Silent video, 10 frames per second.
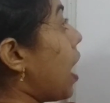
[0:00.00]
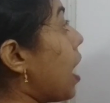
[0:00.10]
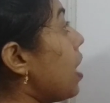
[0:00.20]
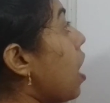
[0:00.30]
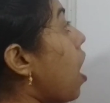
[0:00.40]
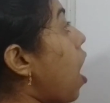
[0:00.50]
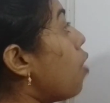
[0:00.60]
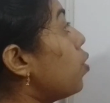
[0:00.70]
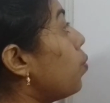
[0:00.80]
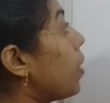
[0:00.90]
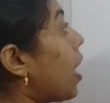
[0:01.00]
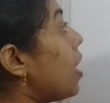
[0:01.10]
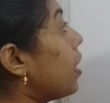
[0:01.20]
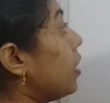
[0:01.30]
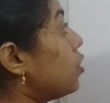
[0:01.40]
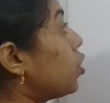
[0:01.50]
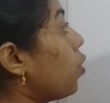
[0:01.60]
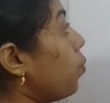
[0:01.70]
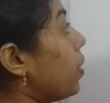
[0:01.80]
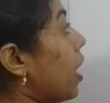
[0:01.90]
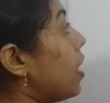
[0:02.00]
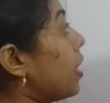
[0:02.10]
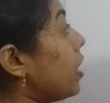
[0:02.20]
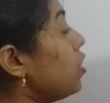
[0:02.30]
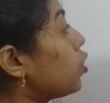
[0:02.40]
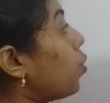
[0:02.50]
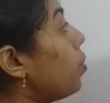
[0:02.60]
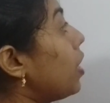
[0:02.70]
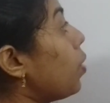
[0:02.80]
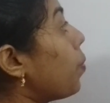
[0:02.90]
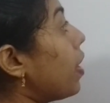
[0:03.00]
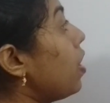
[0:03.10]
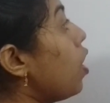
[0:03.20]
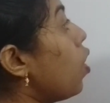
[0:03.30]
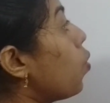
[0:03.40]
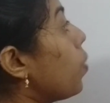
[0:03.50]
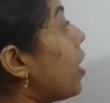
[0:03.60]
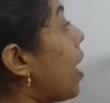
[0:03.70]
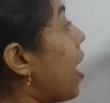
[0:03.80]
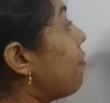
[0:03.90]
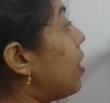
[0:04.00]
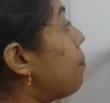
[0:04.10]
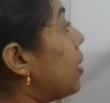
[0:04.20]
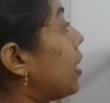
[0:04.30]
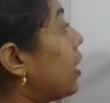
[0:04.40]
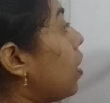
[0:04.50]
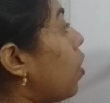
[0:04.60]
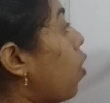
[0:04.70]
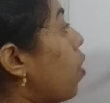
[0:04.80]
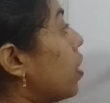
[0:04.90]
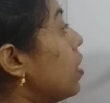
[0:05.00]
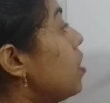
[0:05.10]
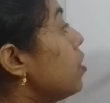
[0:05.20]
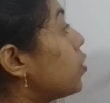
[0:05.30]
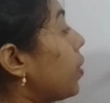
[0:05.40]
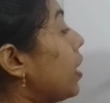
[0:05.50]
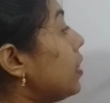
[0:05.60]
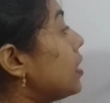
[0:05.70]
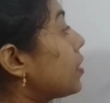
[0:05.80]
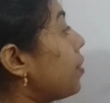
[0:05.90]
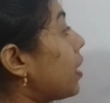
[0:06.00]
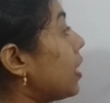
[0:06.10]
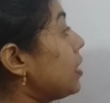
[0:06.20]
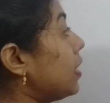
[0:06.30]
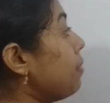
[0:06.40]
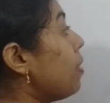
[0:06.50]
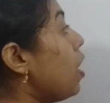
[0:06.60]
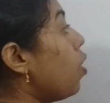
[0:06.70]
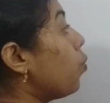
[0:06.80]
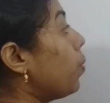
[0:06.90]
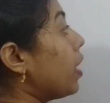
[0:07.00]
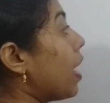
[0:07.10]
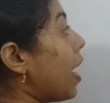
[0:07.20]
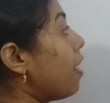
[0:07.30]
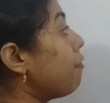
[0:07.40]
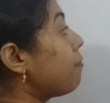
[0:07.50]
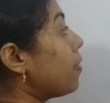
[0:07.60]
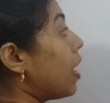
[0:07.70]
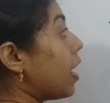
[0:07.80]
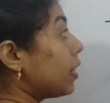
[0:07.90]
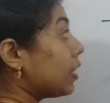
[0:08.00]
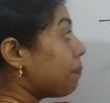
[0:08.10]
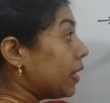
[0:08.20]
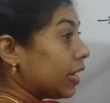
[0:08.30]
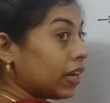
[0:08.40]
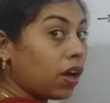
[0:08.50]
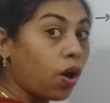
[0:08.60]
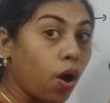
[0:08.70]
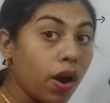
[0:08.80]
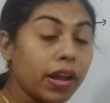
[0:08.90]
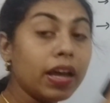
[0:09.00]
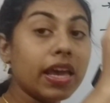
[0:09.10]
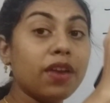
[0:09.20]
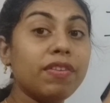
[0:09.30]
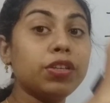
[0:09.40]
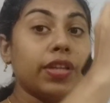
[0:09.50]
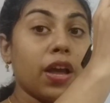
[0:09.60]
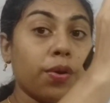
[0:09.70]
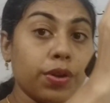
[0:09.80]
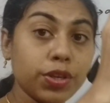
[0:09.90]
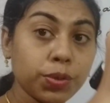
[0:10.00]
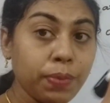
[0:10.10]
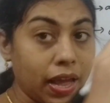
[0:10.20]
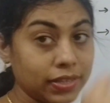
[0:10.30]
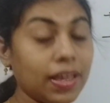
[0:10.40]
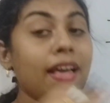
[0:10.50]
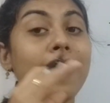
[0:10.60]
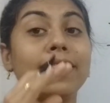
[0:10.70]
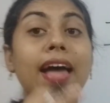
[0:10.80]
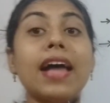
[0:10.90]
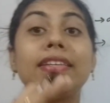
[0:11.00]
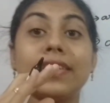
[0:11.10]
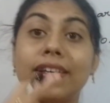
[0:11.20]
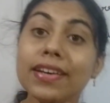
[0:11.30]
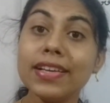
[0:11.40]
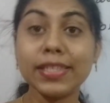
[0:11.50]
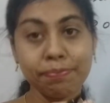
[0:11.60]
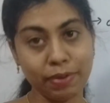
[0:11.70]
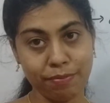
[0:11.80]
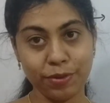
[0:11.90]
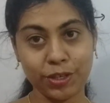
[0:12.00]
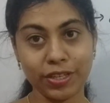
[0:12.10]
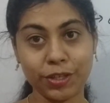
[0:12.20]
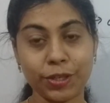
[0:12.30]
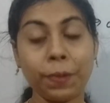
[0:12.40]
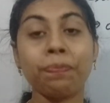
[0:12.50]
And how do we arrange? We arrange only when we have a particular order. So in this cricket team, we have the particular order in which they are going to bat. That is permutation.